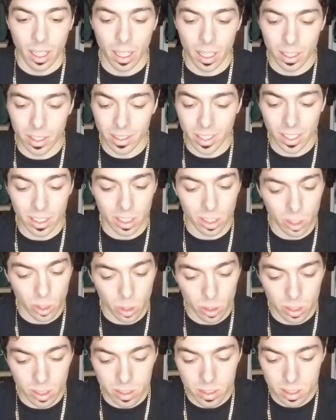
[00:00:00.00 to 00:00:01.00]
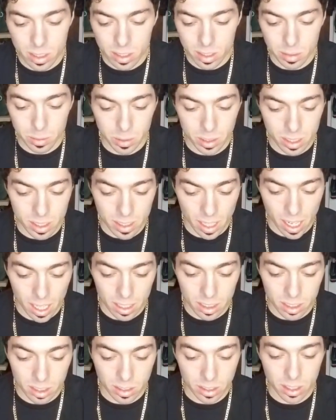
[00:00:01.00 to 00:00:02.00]
You got the coil system, which is
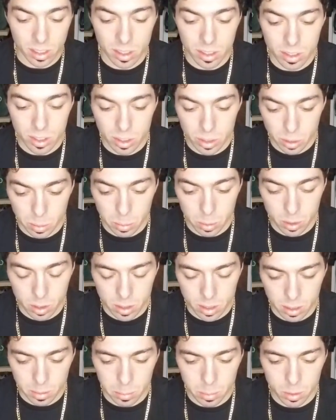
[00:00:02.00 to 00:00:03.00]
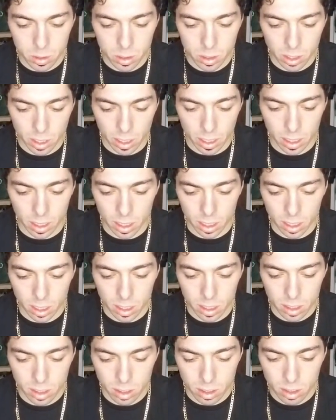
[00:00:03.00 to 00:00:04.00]
actually super simple and
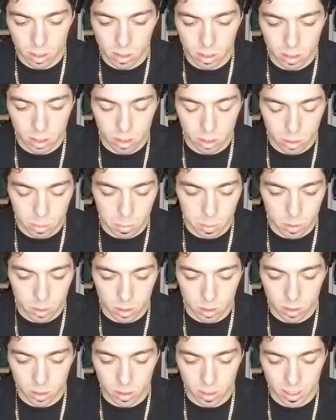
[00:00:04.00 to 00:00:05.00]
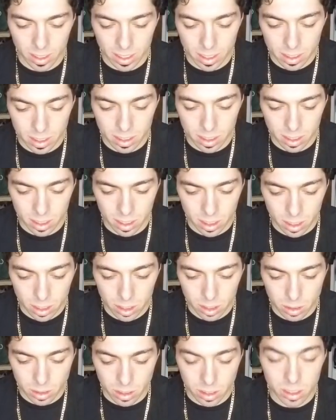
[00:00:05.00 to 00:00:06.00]
super easy to
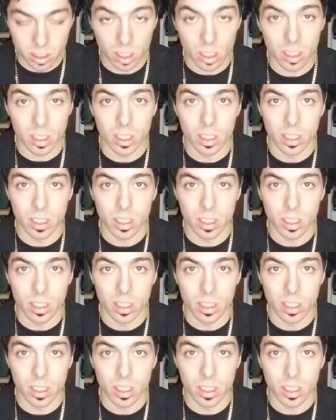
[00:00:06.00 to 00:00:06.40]
install.